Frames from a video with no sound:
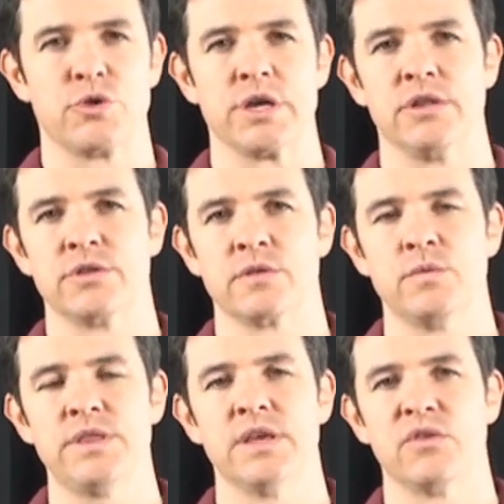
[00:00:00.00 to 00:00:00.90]
challenges
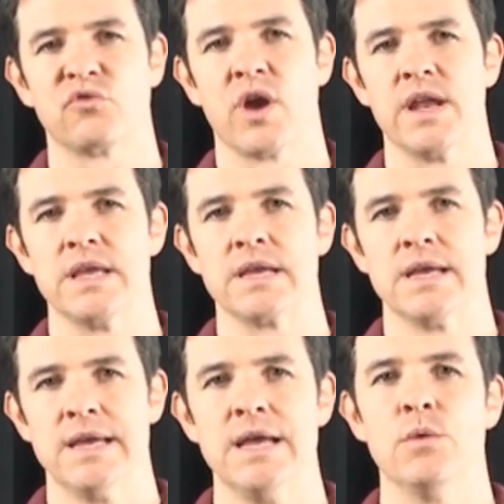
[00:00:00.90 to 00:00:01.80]
with their trading,